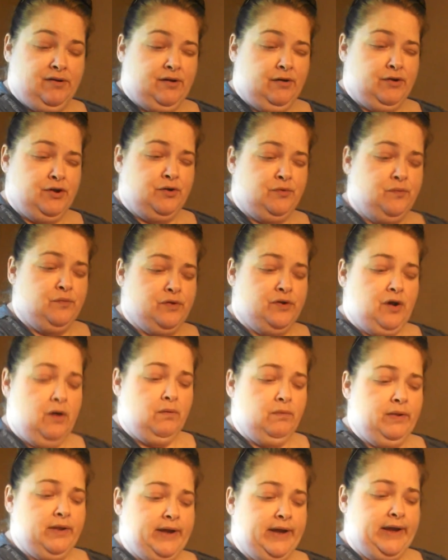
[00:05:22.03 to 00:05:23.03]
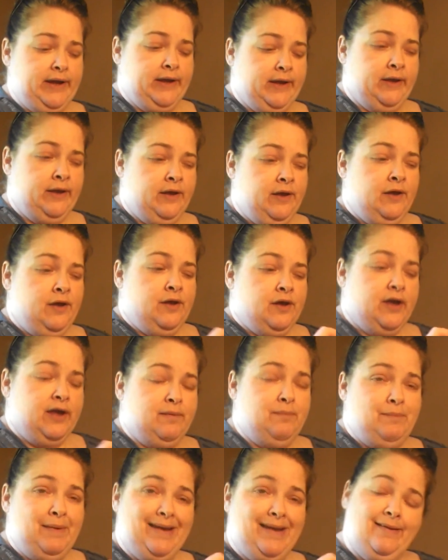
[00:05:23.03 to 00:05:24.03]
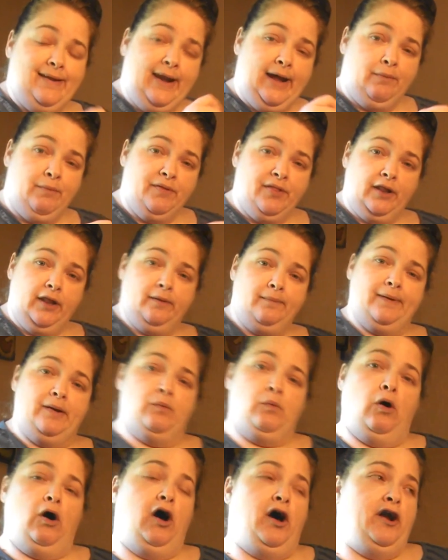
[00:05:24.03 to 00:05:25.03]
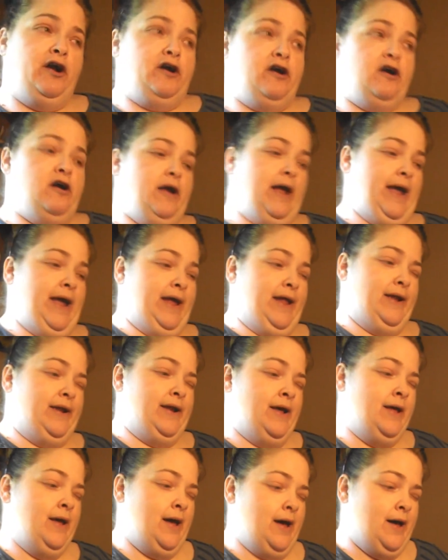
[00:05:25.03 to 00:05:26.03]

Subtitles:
So you totally can mix it up with a little bit of water and